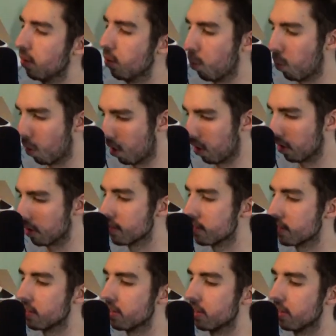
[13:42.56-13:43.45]

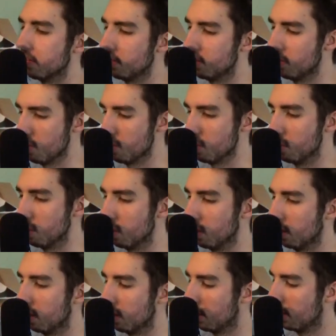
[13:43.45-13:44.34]
works to
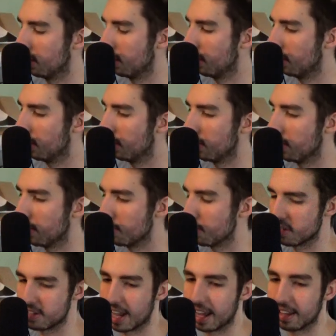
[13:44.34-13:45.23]

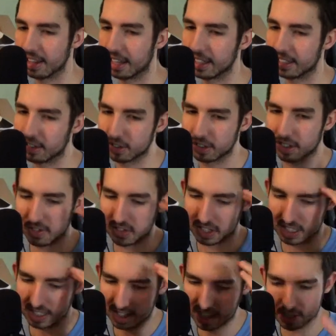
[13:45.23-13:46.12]
pretend like you're
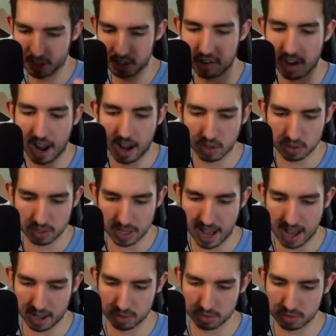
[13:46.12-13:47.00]
giving a lecture out
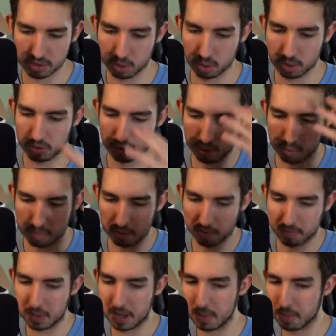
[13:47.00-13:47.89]
loud to a group
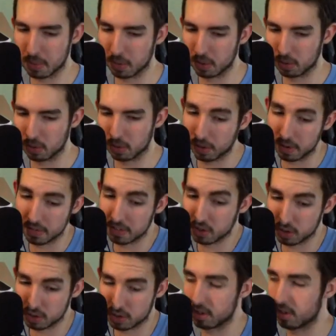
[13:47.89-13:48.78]
of people, or even
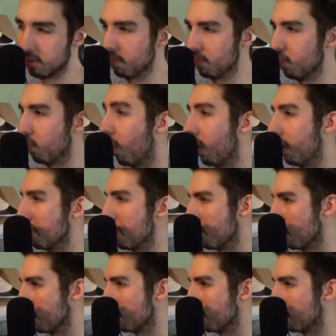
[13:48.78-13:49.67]
just to one
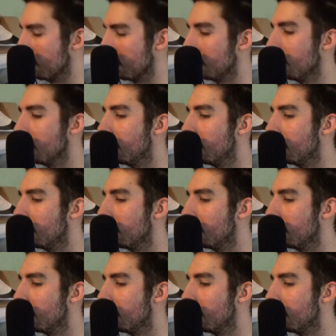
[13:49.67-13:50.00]
person,